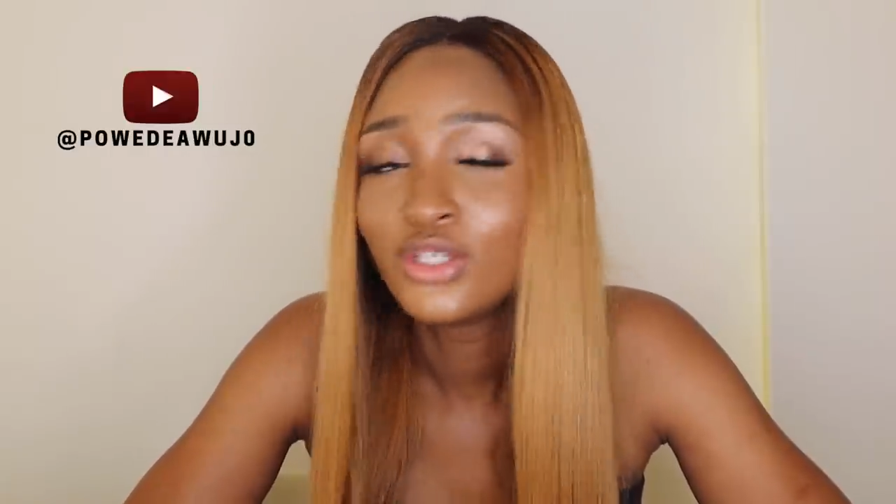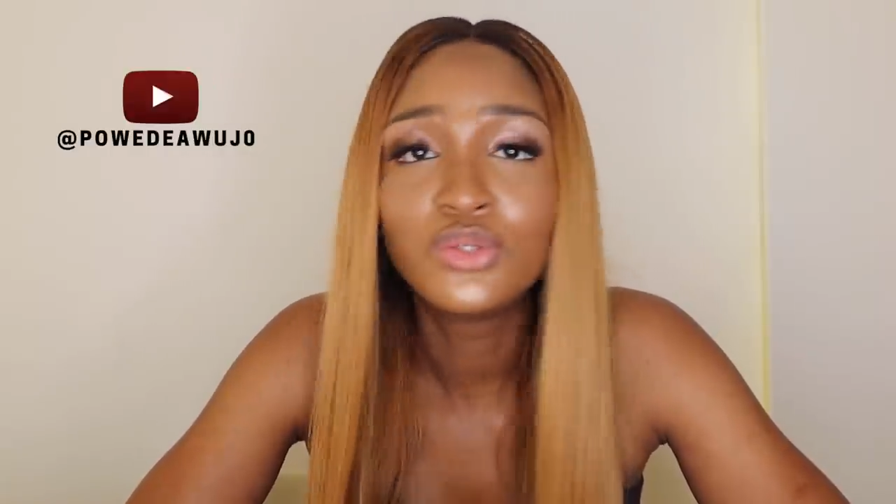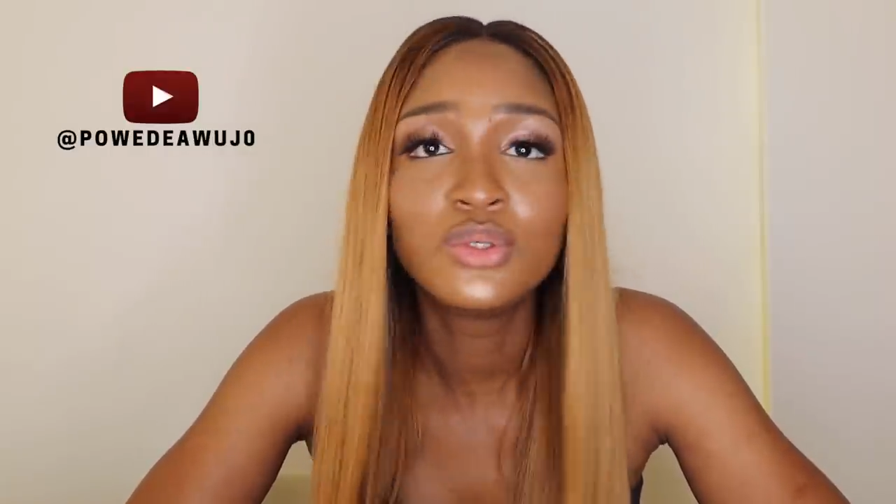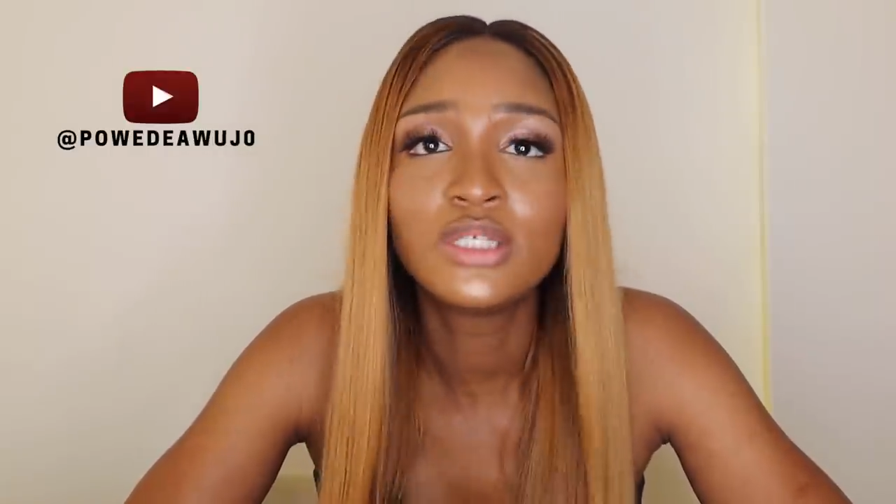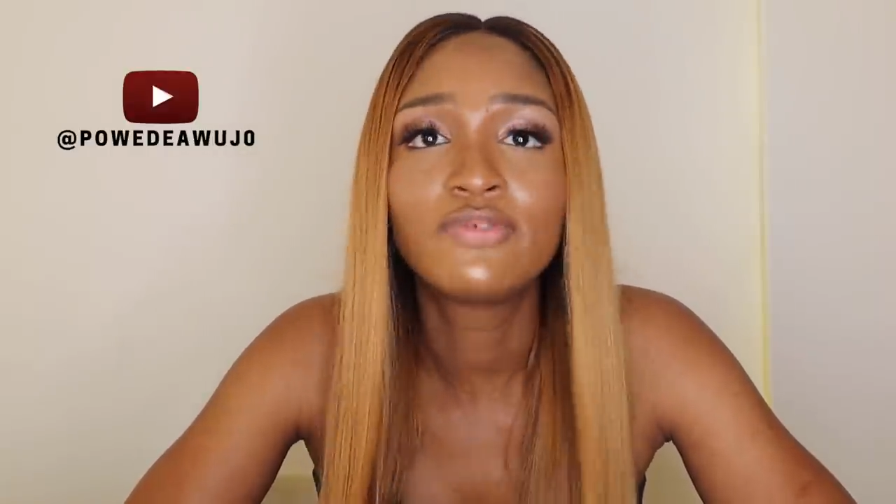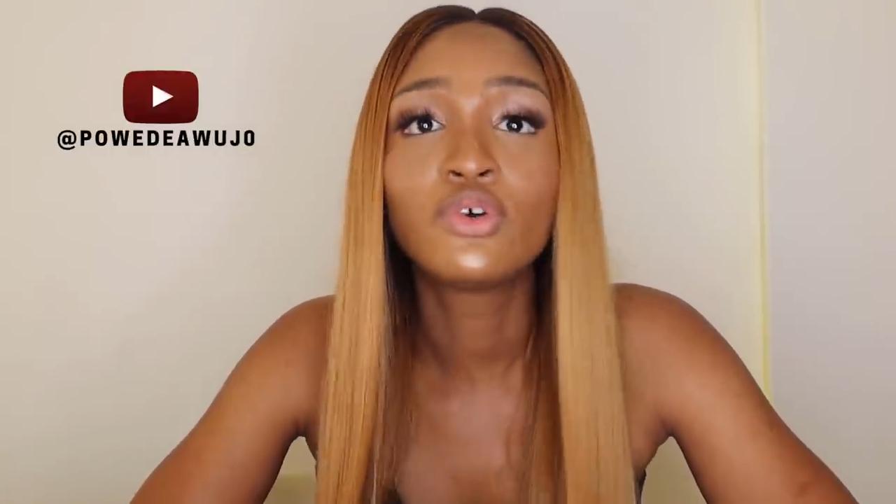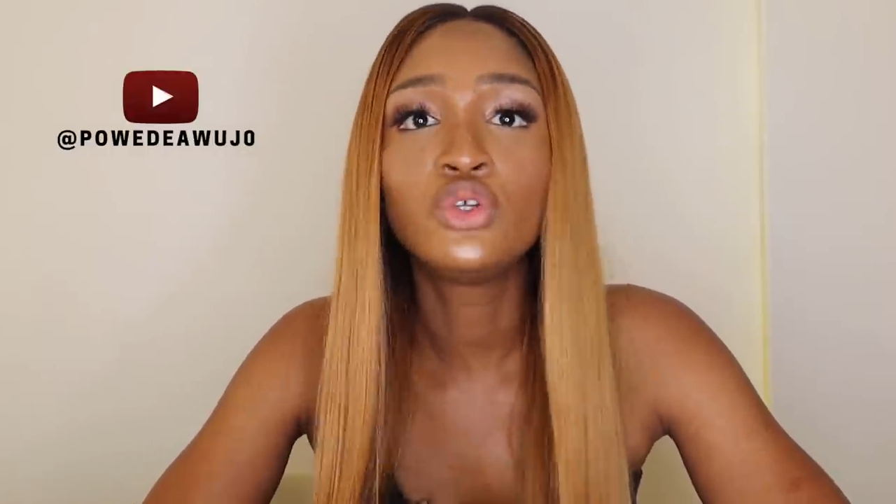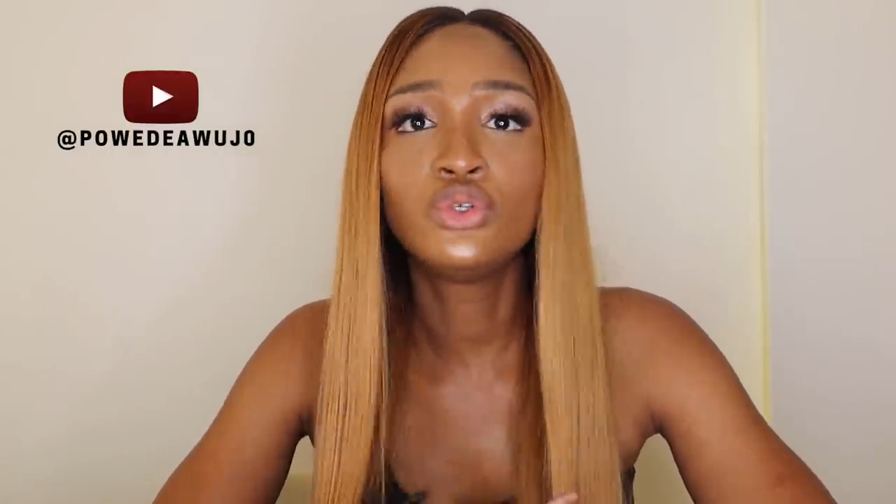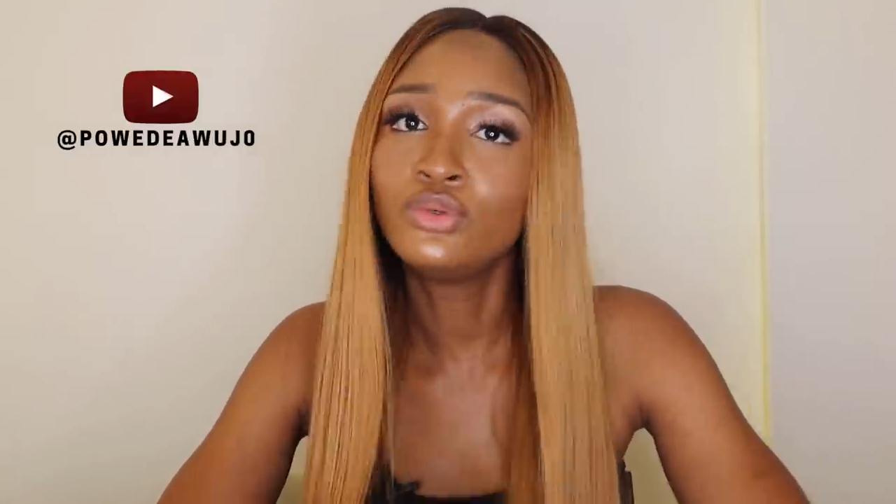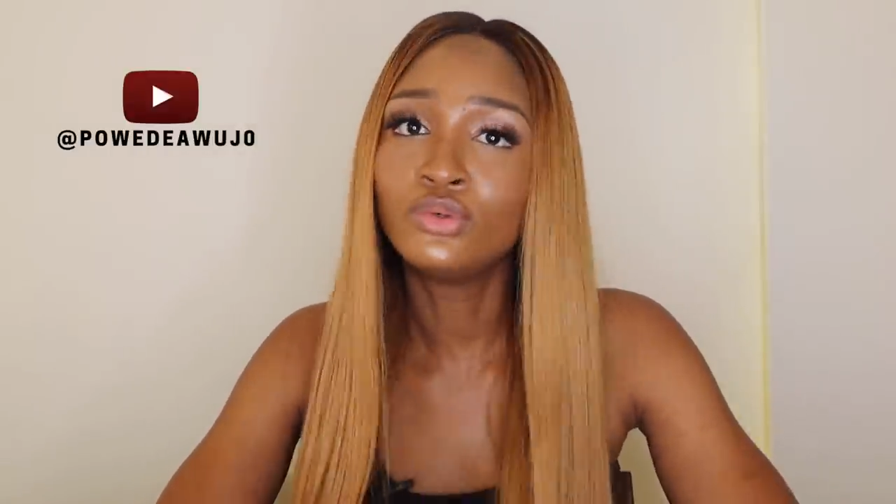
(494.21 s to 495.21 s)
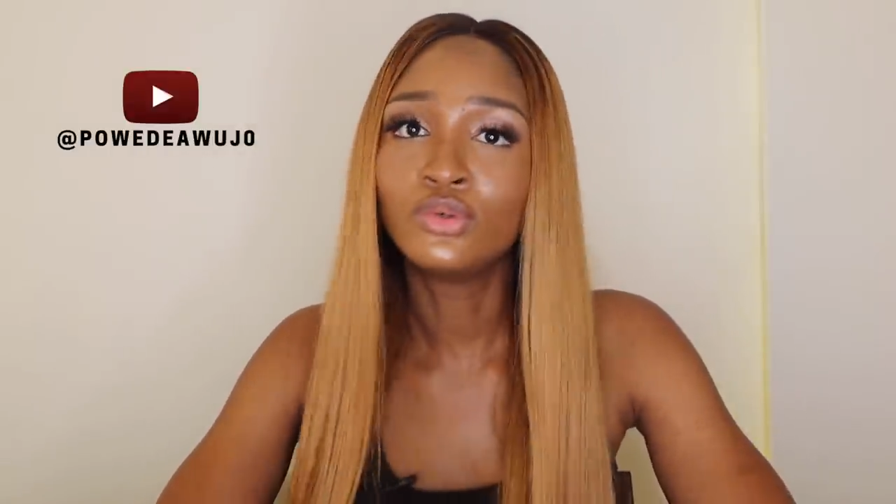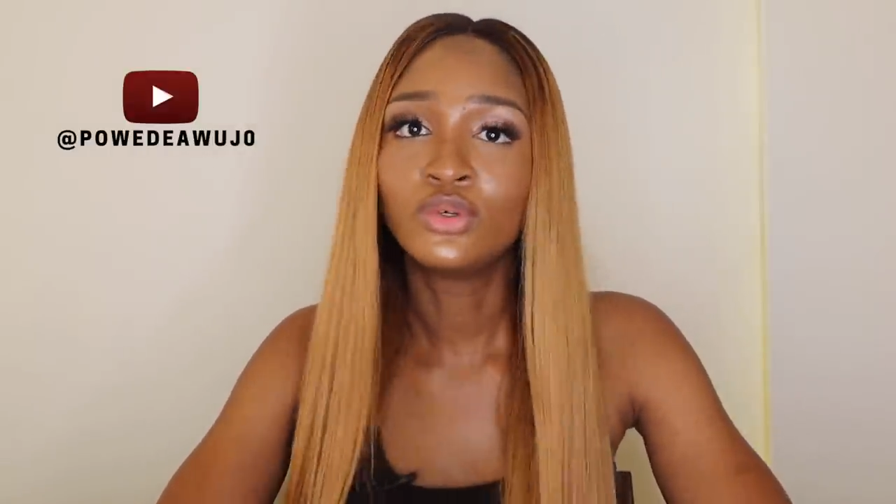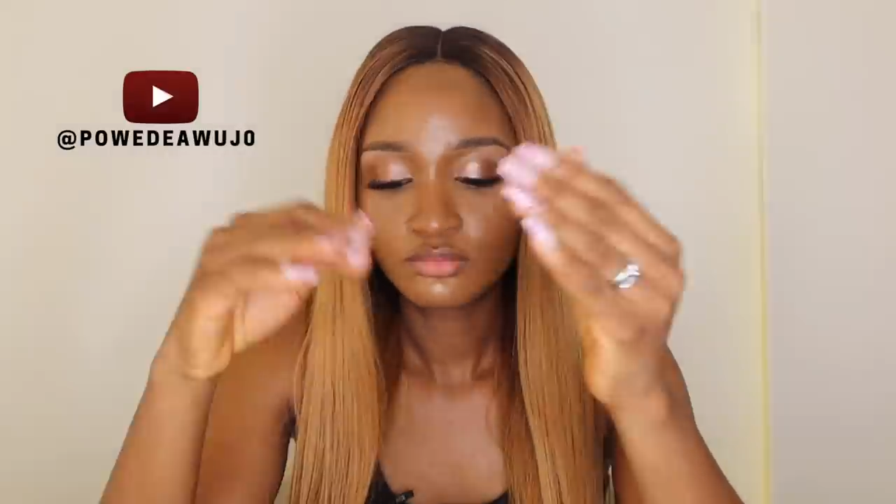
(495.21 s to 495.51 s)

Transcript: do this for you.